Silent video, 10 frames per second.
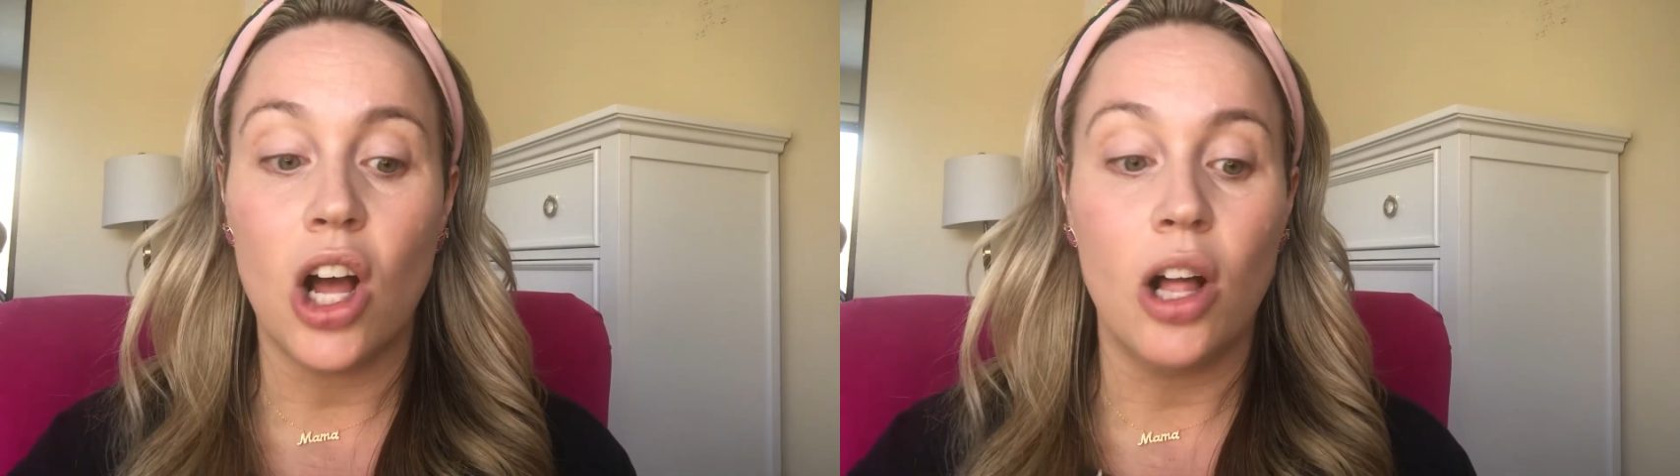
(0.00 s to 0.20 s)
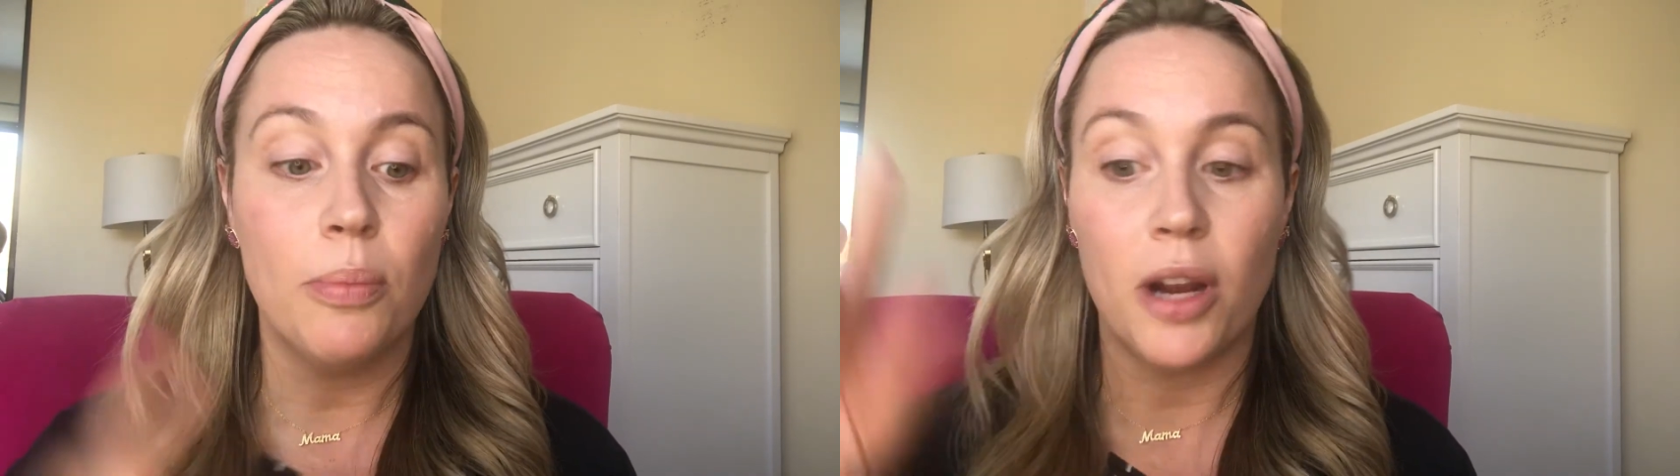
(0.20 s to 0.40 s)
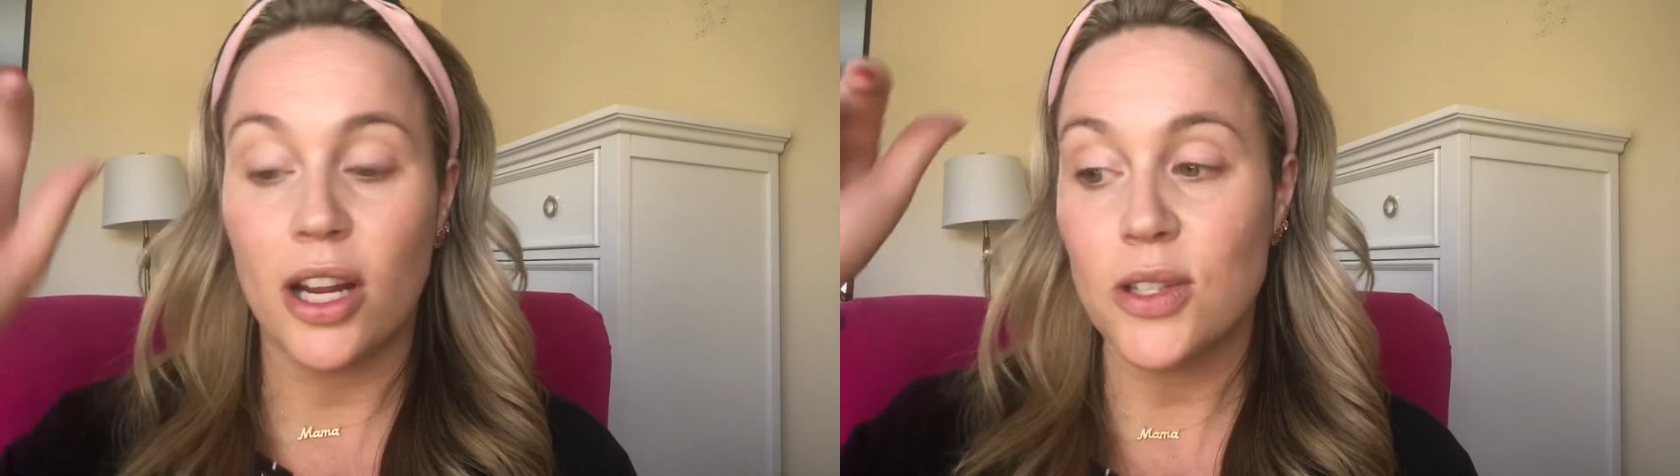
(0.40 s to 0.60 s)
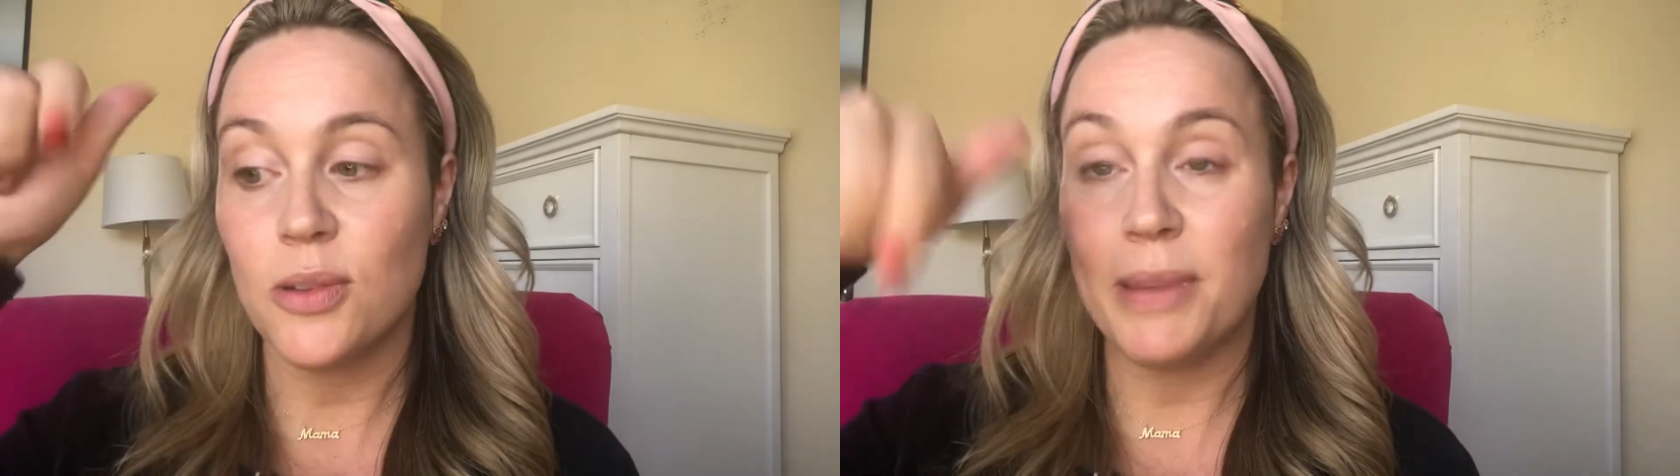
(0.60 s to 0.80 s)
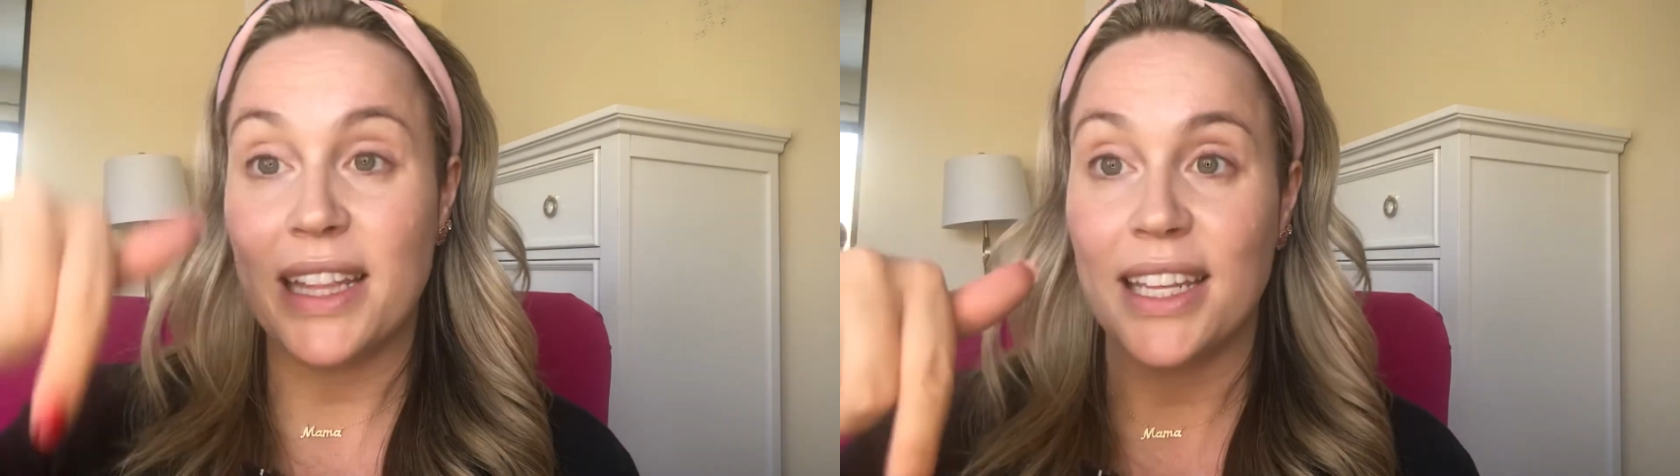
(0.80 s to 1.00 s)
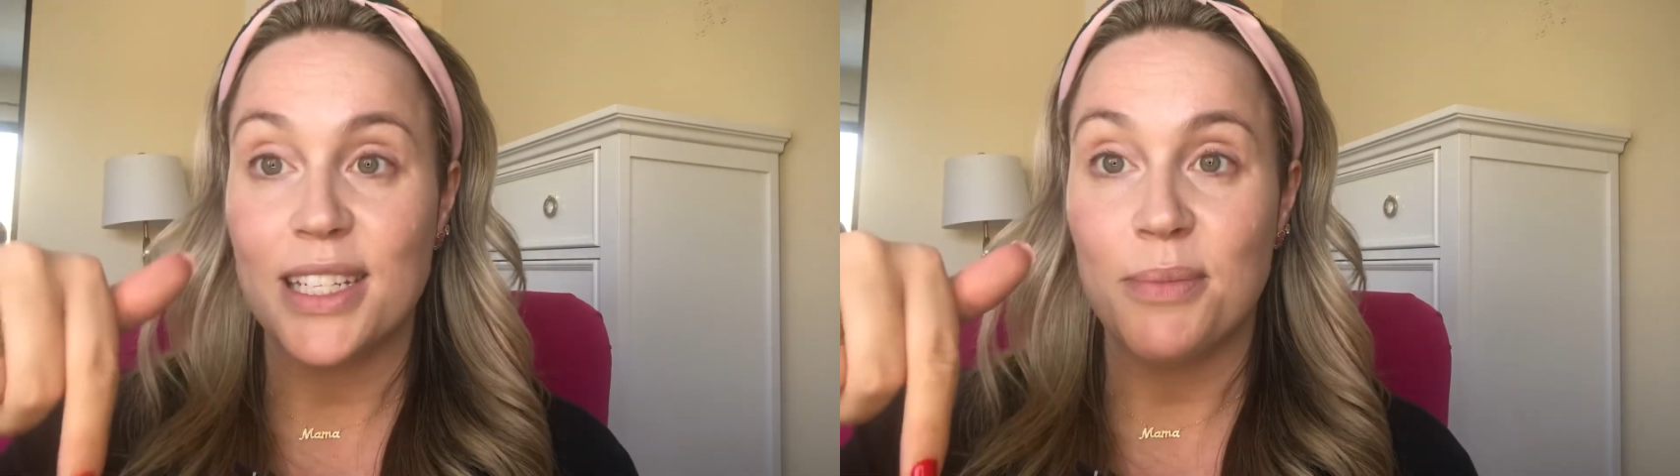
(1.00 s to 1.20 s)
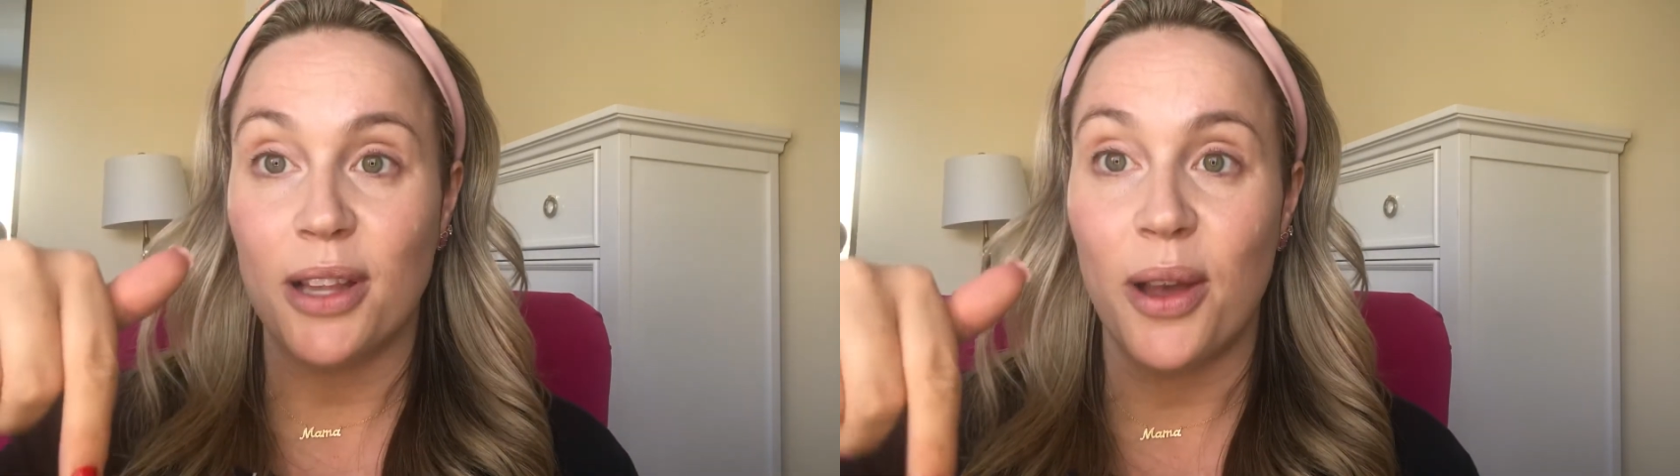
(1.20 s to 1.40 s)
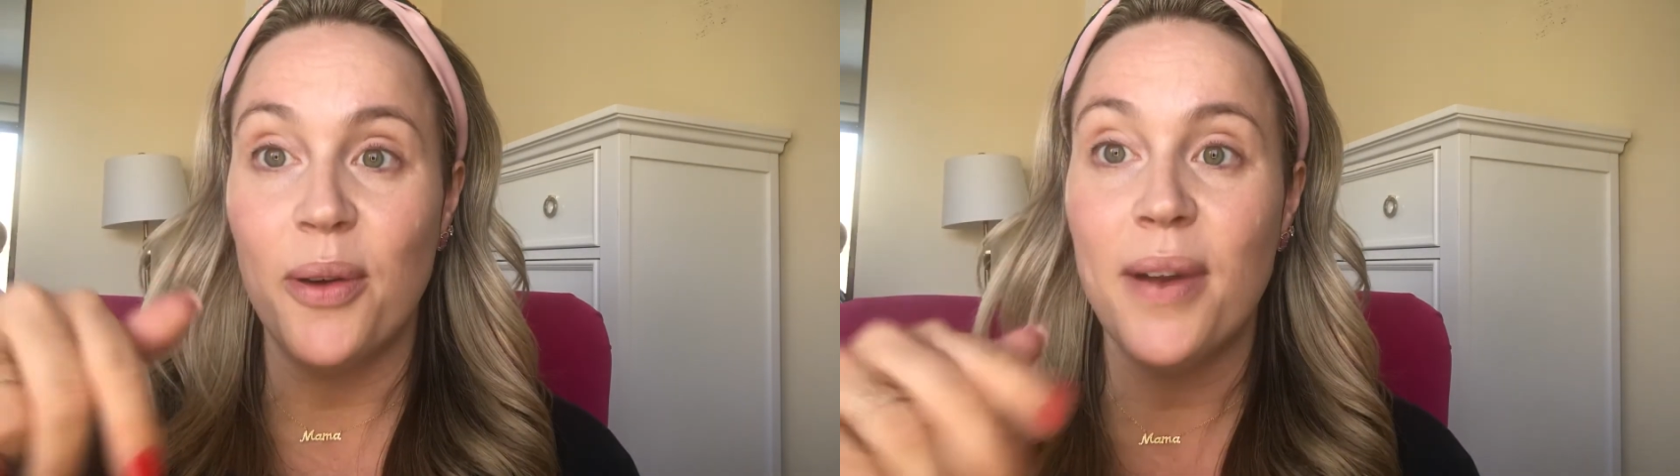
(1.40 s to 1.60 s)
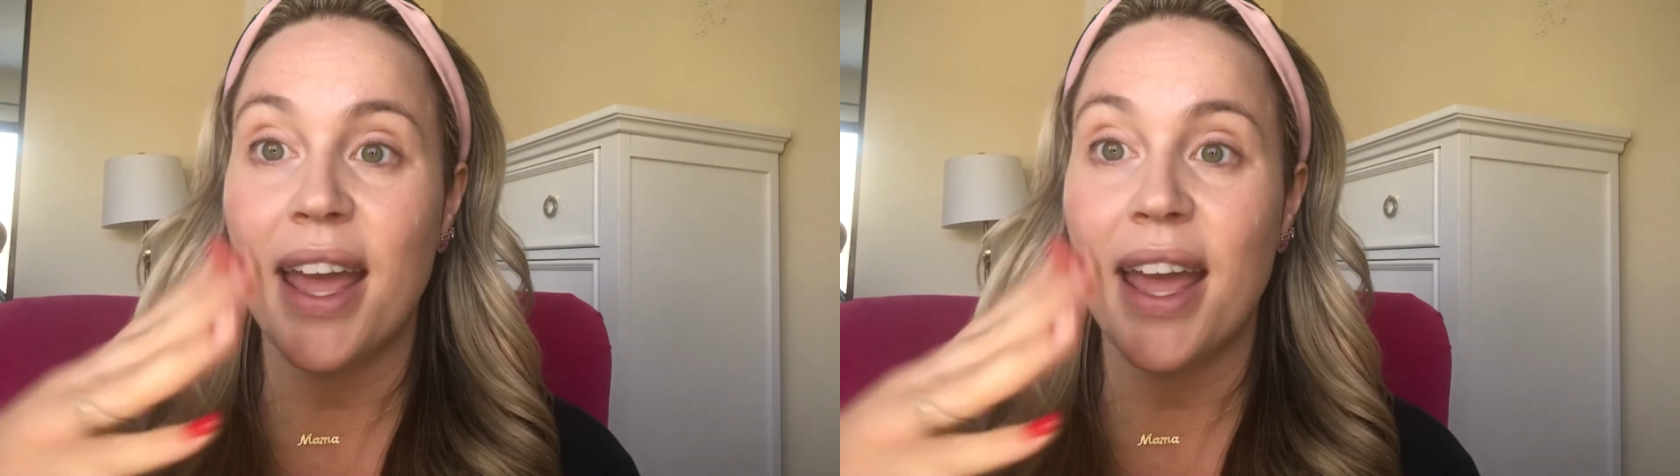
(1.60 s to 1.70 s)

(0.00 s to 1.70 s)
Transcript: All products will be linked below,